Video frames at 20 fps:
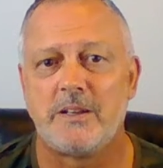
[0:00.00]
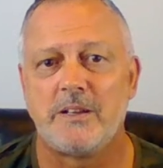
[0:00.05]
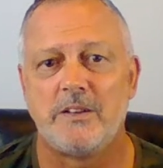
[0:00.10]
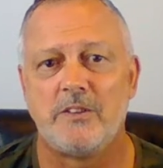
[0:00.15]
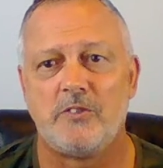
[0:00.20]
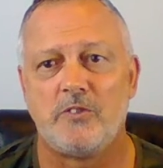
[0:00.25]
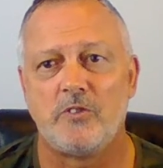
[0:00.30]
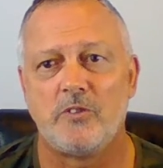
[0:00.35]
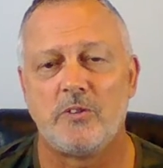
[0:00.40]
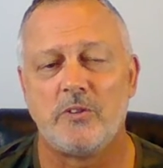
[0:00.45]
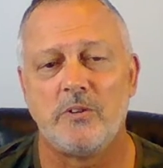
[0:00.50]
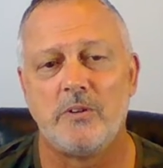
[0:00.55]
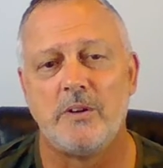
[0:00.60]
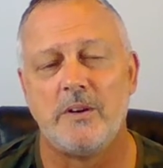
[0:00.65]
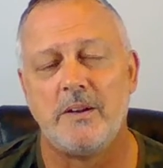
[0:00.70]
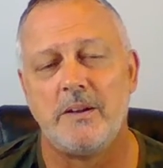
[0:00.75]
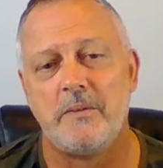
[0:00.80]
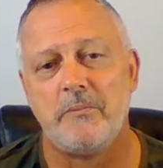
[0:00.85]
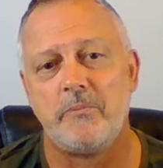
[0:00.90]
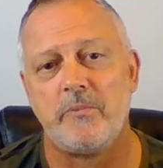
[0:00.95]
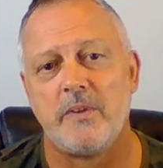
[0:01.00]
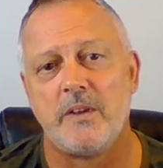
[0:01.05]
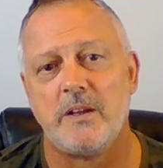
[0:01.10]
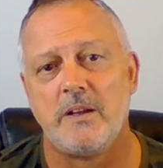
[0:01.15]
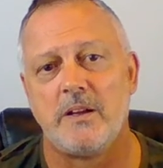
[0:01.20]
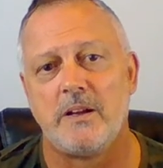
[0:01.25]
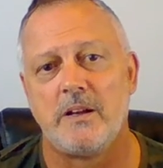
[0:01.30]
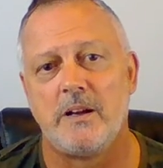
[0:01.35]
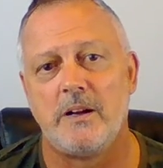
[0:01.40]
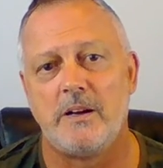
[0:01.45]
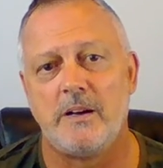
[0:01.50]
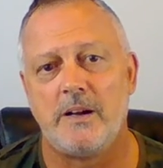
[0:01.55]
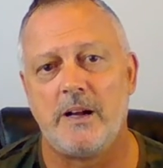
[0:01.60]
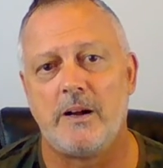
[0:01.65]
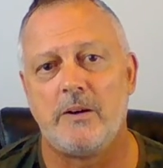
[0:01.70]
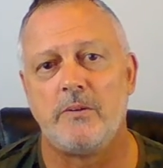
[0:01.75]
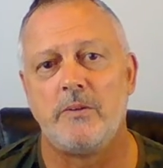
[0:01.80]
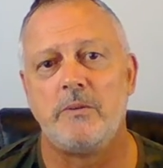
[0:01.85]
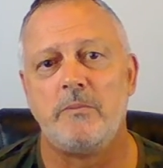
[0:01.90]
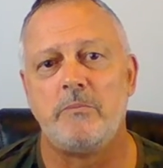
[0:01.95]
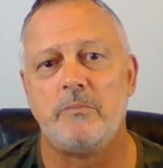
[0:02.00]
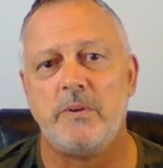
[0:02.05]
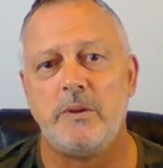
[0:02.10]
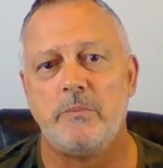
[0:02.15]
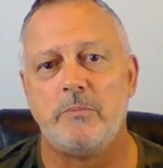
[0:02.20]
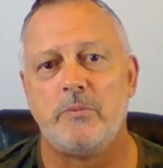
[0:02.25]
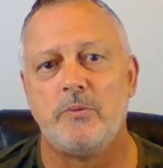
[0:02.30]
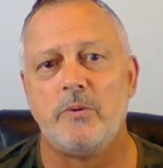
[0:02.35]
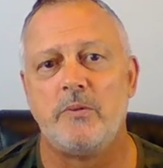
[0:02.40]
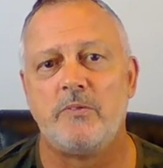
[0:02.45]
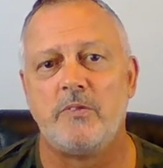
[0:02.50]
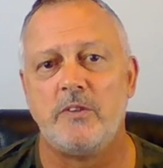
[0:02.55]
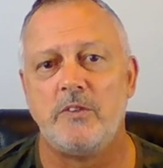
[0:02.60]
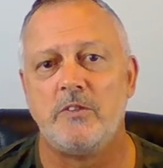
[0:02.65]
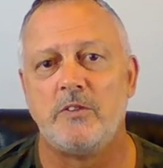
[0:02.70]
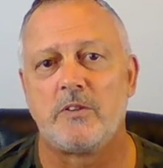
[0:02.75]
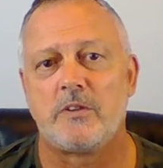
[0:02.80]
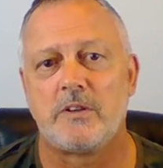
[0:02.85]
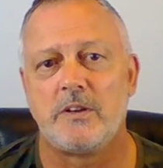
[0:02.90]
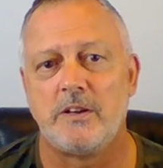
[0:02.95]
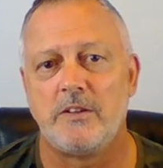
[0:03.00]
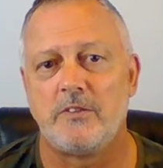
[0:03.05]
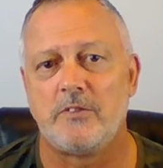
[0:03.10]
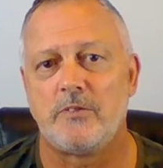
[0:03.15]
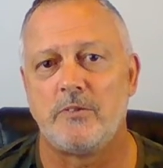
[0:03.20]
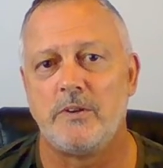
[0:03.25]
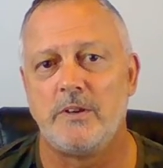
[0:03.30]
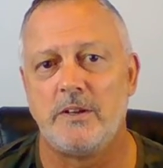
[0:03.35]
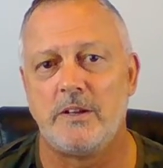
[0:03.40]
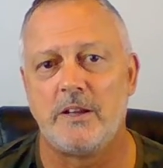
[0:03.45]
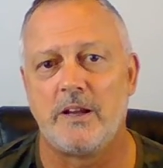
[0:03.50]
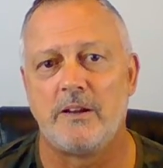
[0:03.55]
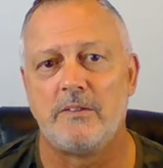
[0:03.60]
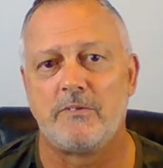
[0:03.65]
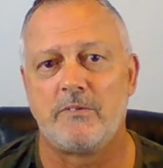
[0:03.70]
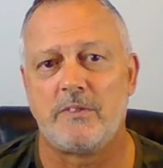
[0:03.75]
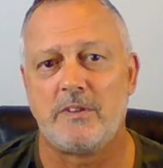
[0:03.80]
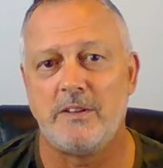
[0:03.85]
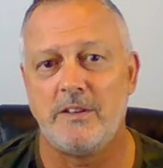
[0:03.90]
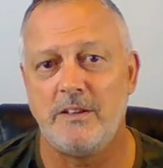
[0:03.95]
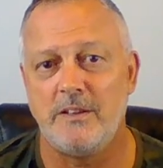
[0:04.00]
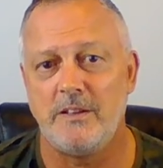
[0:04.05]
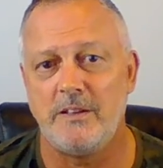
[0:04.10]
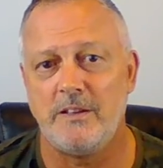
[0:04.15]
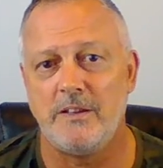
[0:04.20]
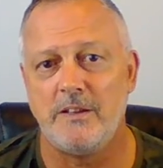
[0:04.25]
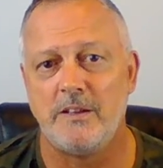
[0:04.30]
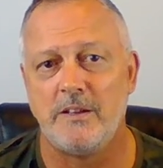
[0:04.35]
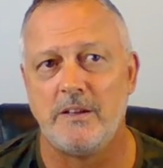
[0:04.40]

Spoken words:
because you're allowing people within your country to have key